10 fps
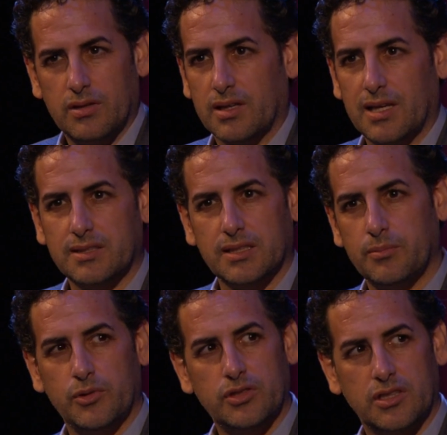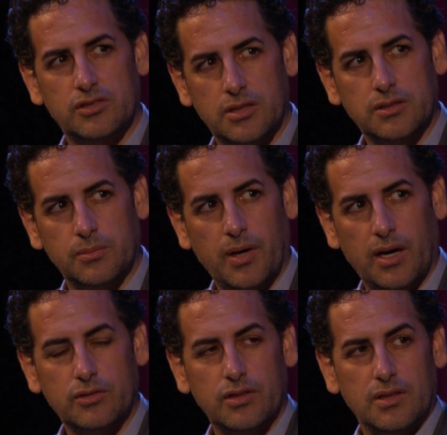classical music is just
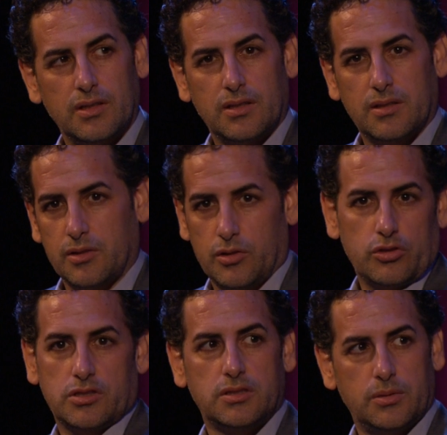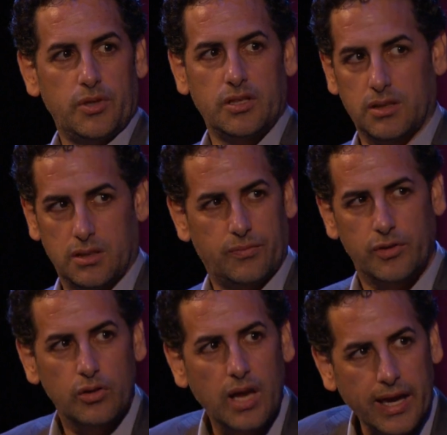about your sensibility, and if
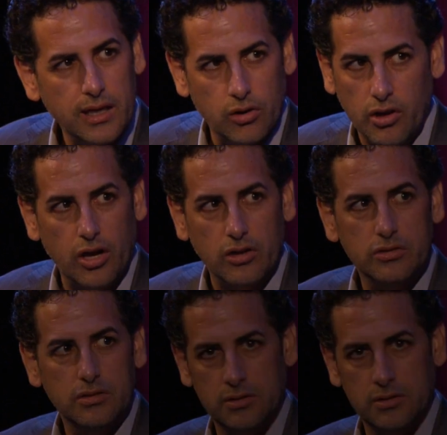you like it or not.